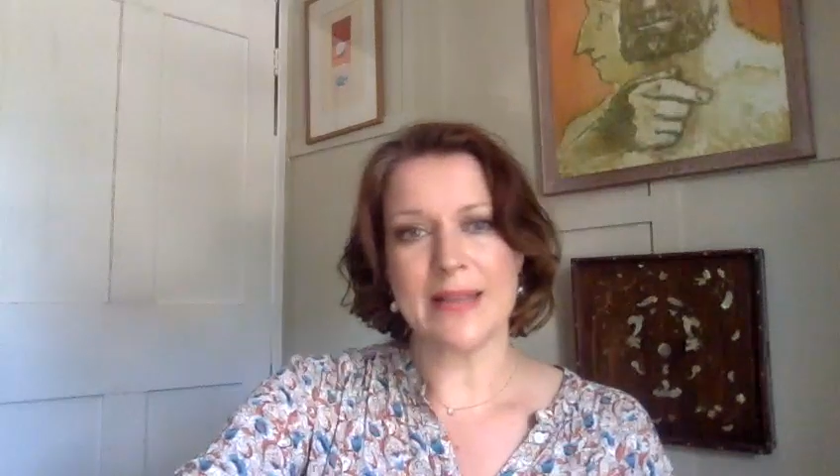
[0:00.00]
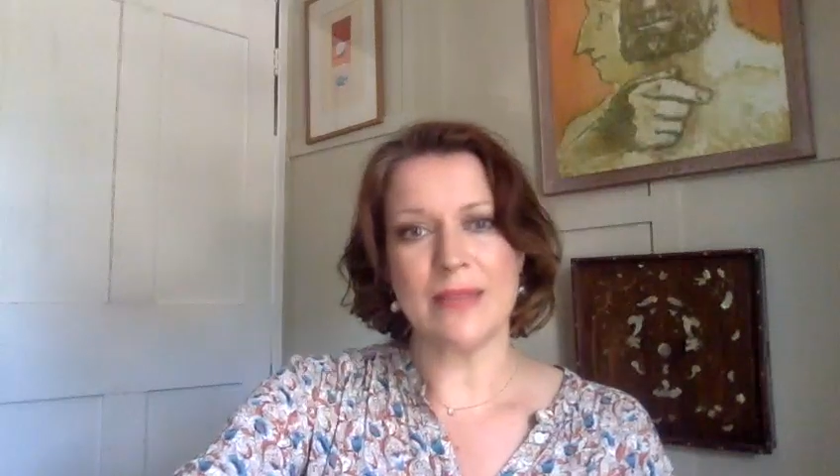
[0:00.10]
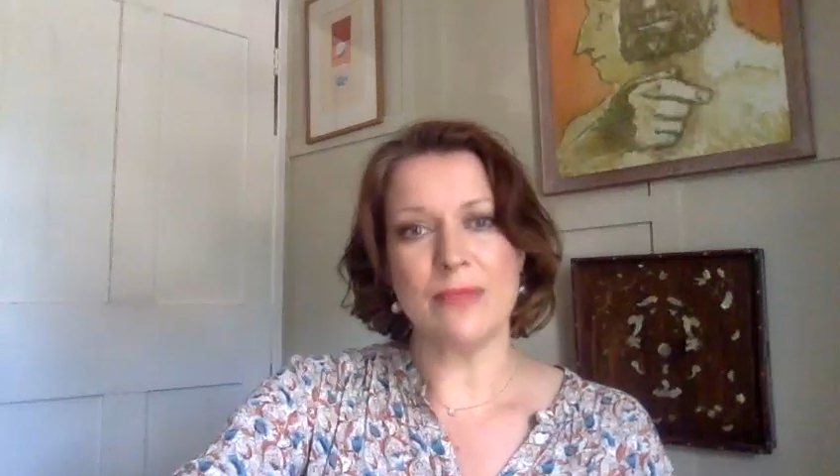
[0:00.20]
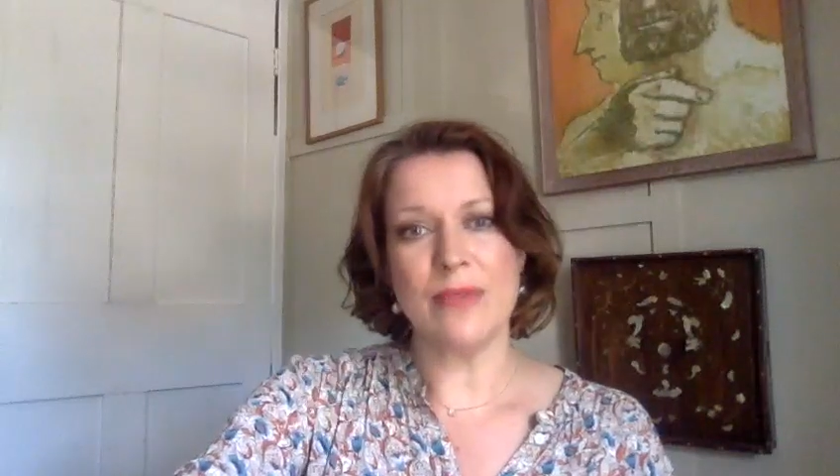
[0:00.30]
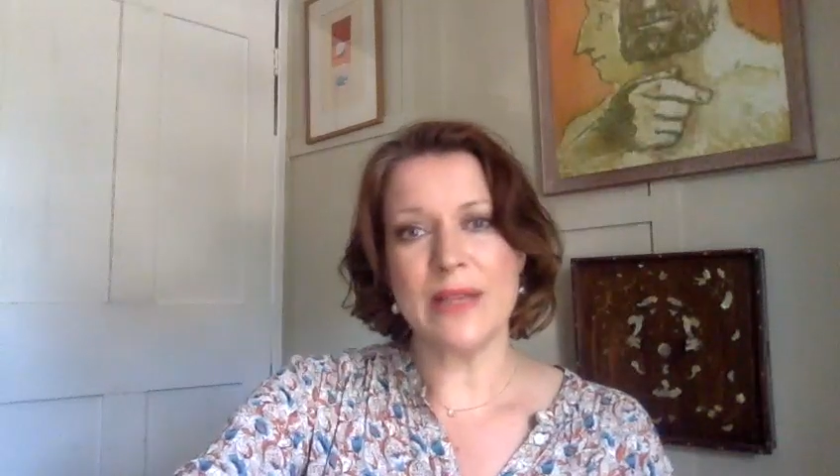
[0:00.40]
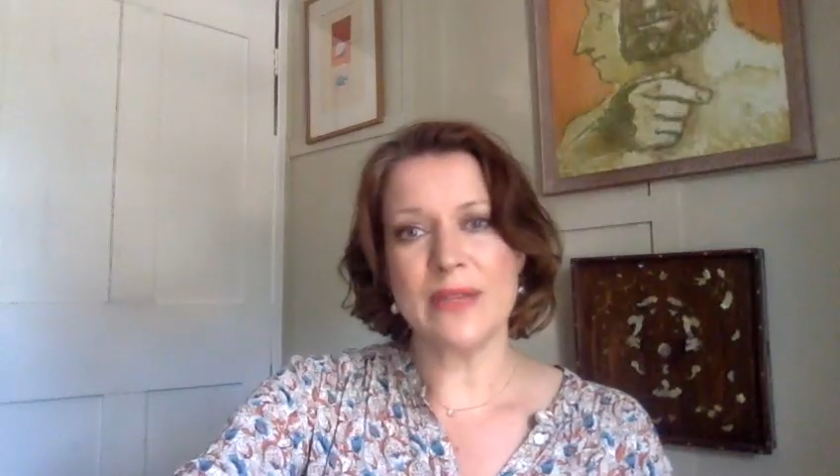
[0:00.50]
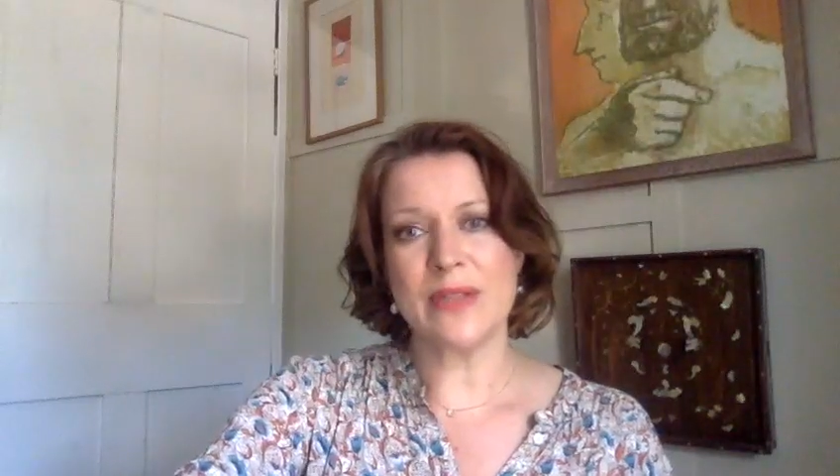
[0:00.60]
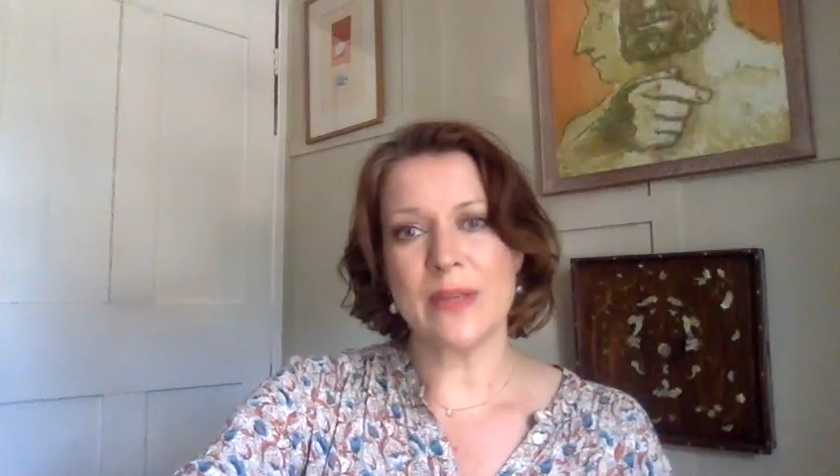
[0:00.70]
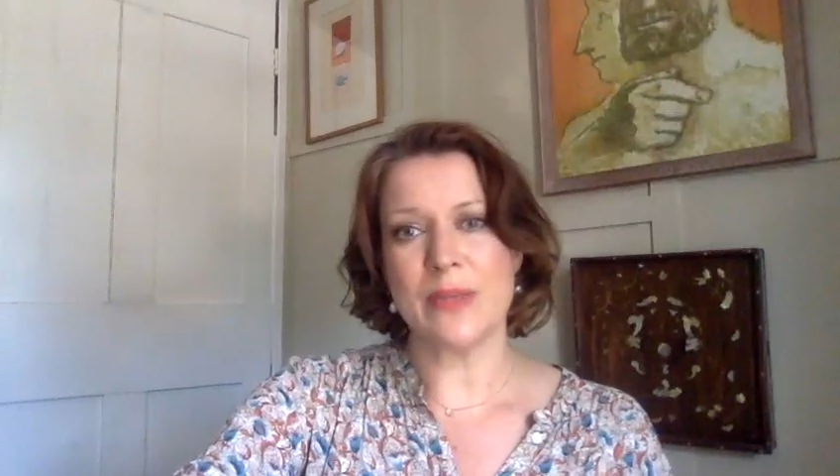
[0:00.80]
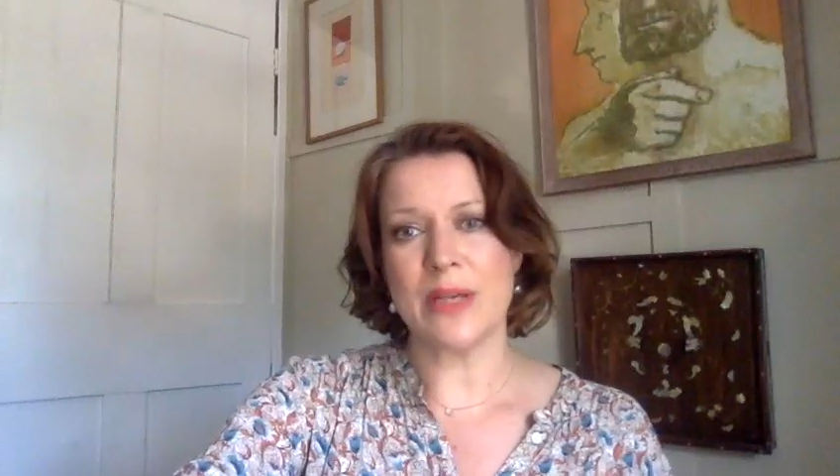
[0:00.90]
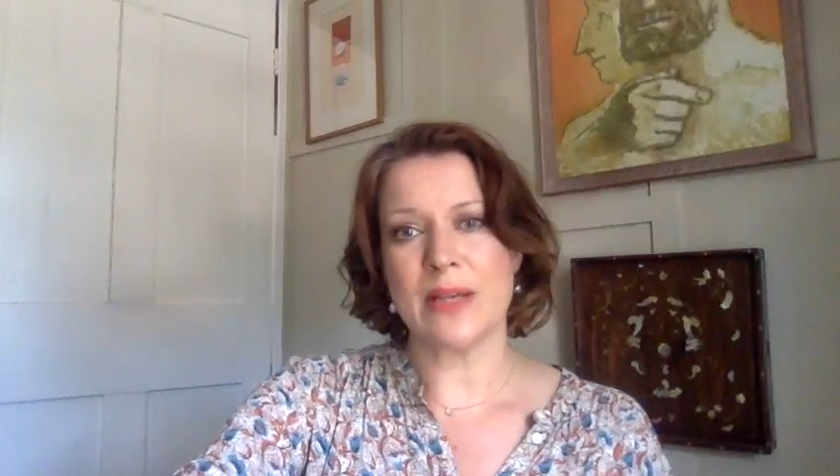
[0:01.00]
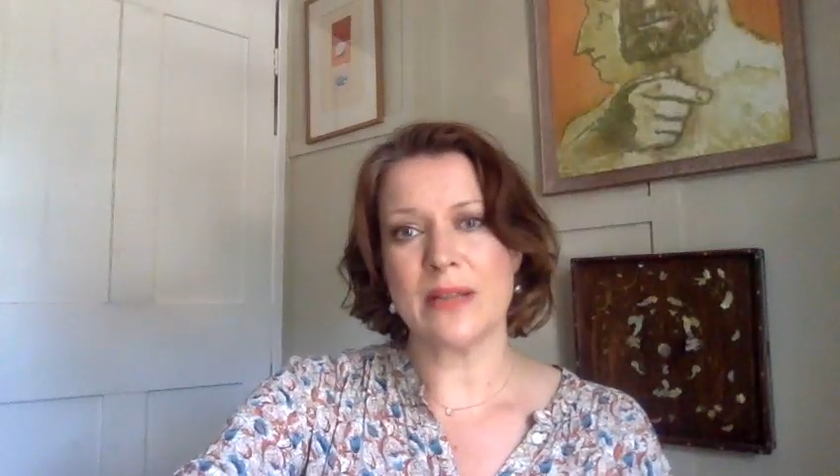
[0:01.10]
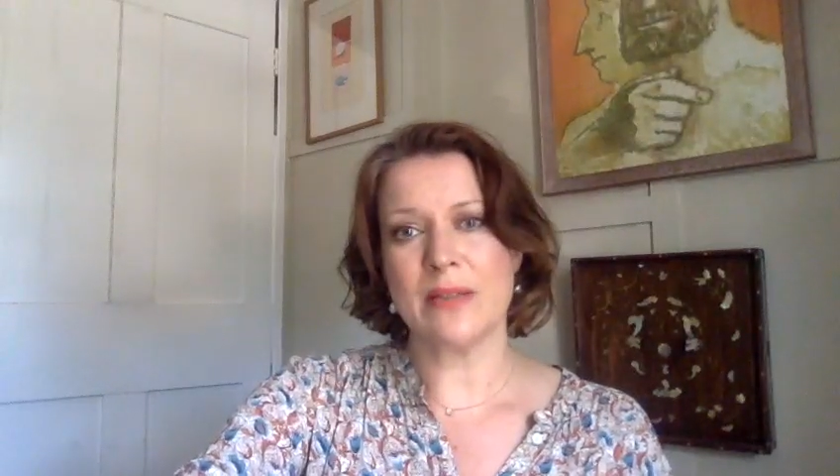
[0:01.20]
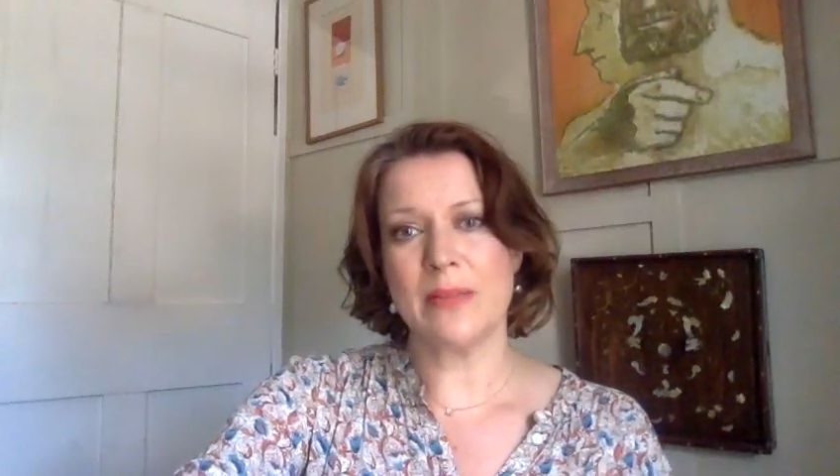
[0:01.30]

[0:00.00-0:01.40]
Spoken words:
as a real subject,